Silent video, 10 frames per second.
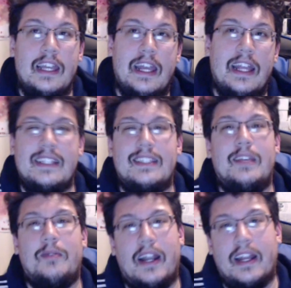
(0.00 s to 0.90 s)
It's the
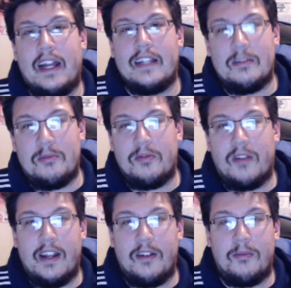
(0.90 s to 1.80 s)
same kind of concept of
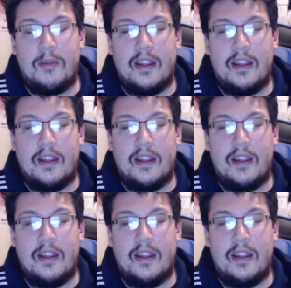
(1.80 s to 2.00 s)
writing with me.